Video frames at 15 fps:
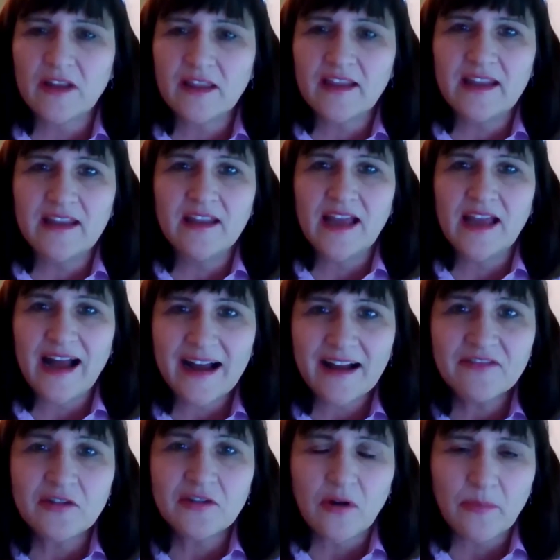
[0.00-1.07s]
you really
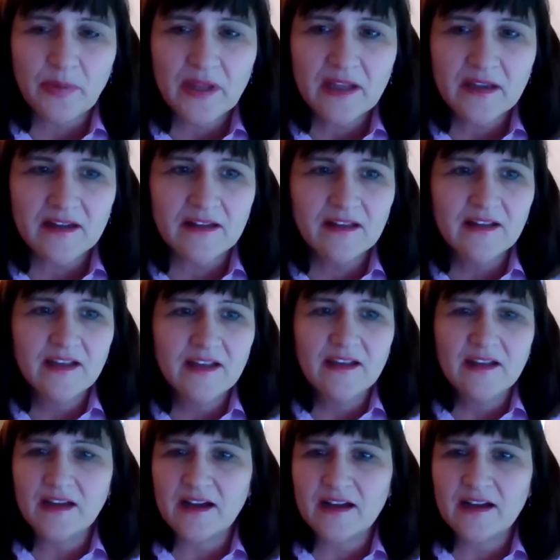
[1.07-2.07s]
have to appeal